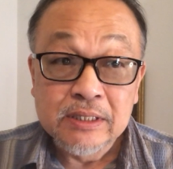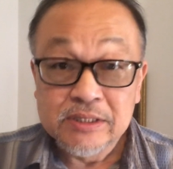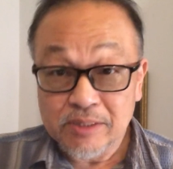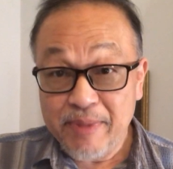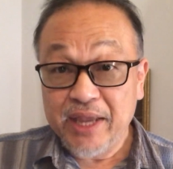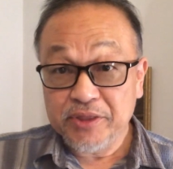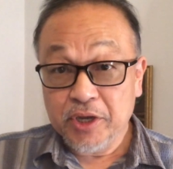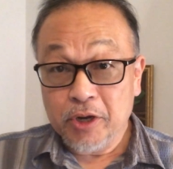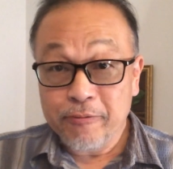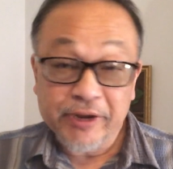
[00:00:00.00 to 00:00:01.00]
to make the
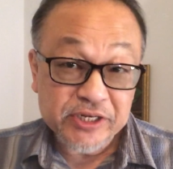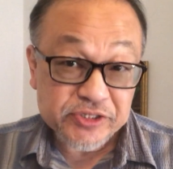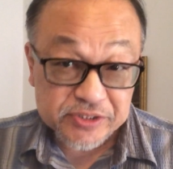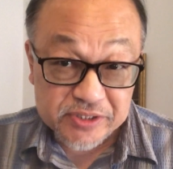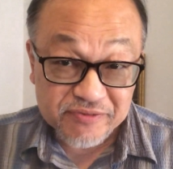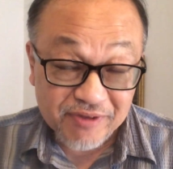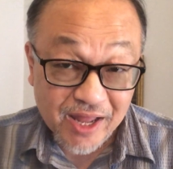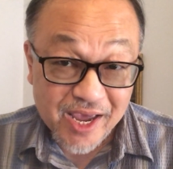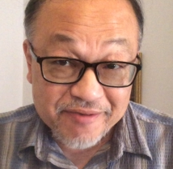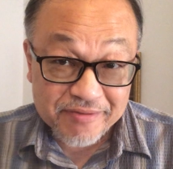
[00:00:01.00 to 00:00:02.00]
corrections of
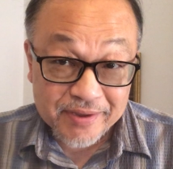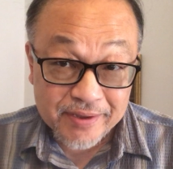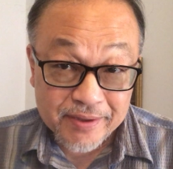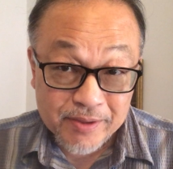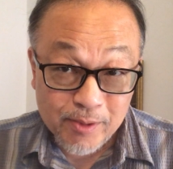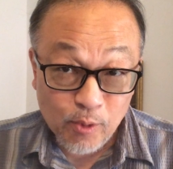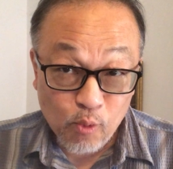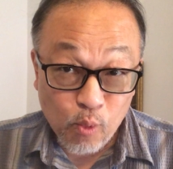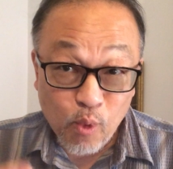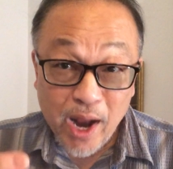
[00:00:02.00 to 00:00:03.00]
life,
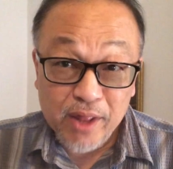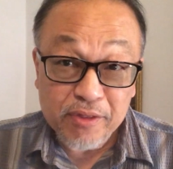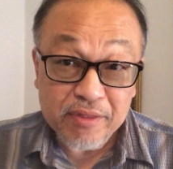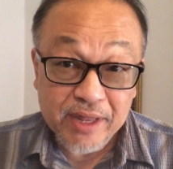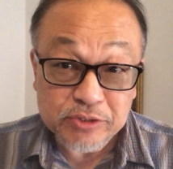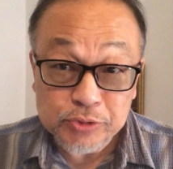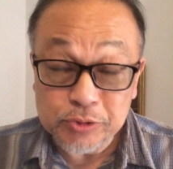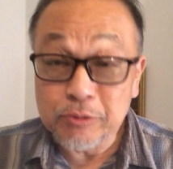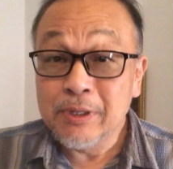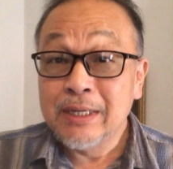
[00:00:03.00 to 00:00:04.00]
rather than
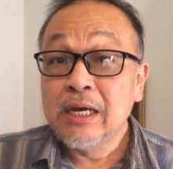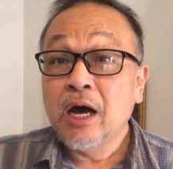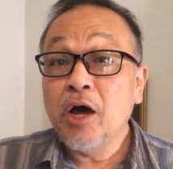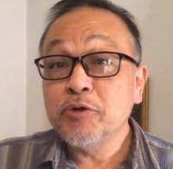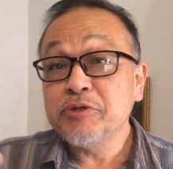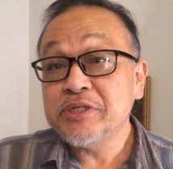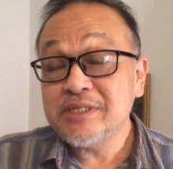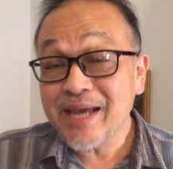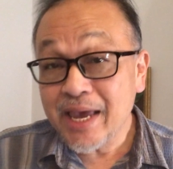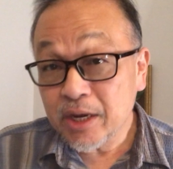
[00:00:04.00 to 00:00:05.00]
to
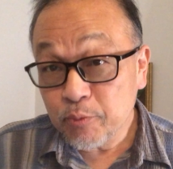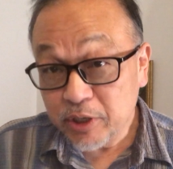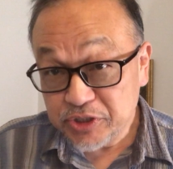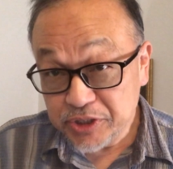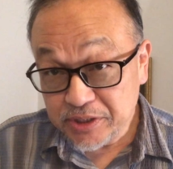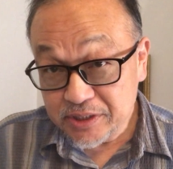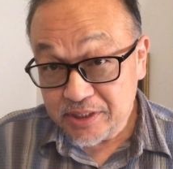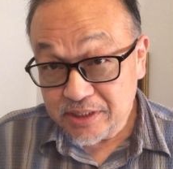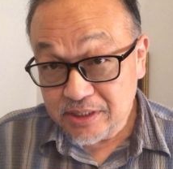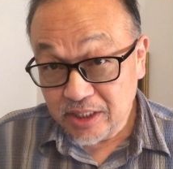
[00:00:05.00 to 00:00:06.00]
understand what Jesus
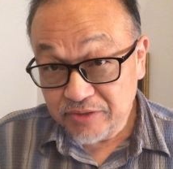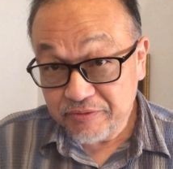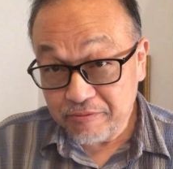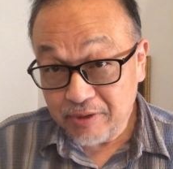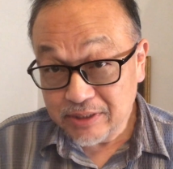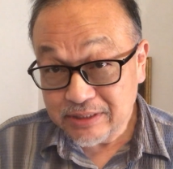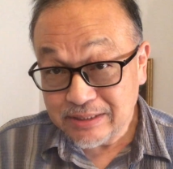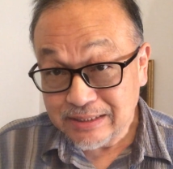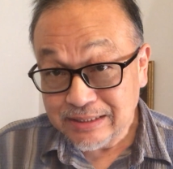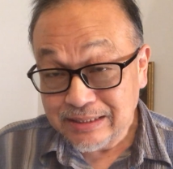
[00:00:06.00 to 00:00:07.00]
has done for us
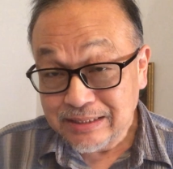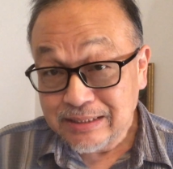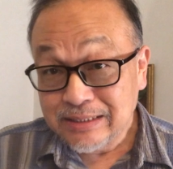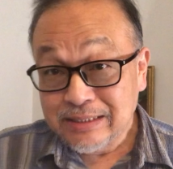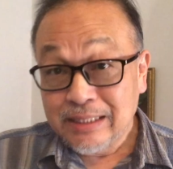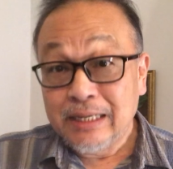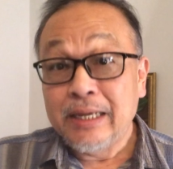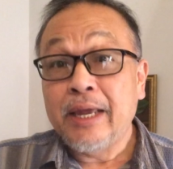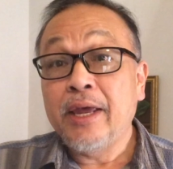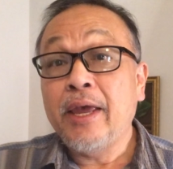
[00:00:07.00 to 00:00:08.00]

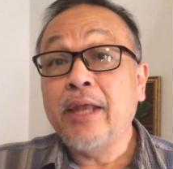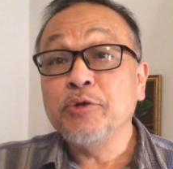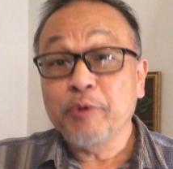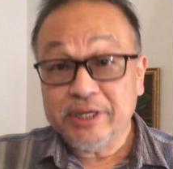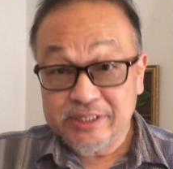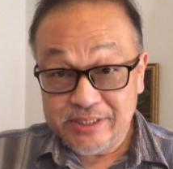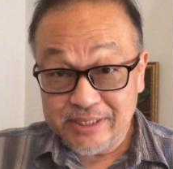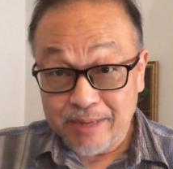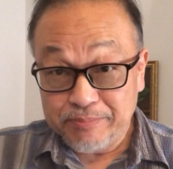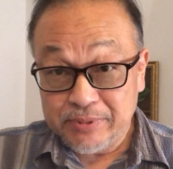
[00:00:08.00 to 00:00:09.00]
and to
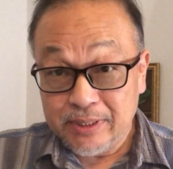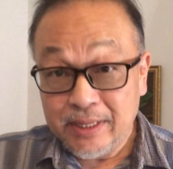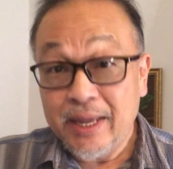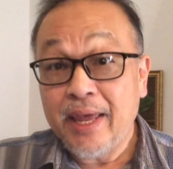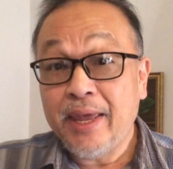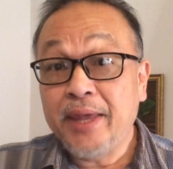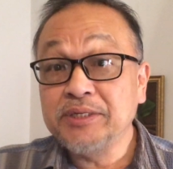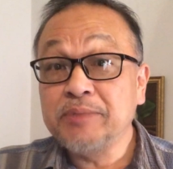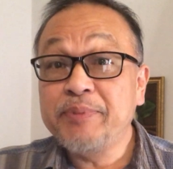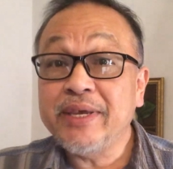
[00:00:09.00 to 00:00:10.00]
accept and
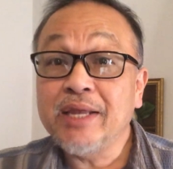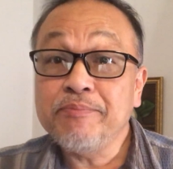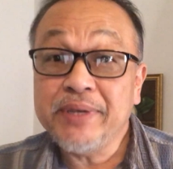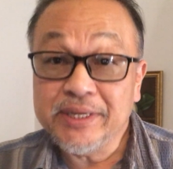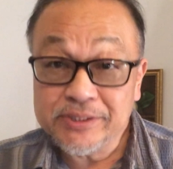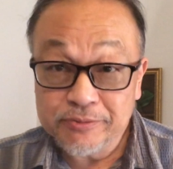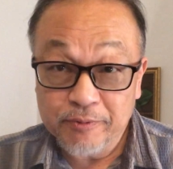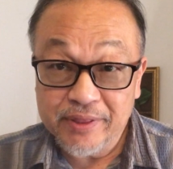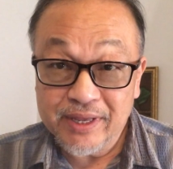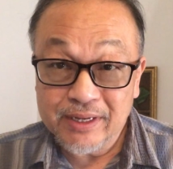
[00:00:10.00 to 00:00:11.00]
to be at peace
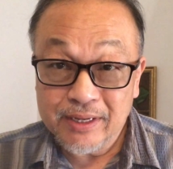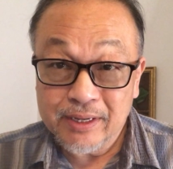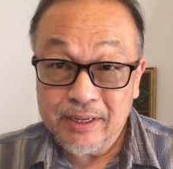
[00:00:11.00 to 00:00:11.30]
with it.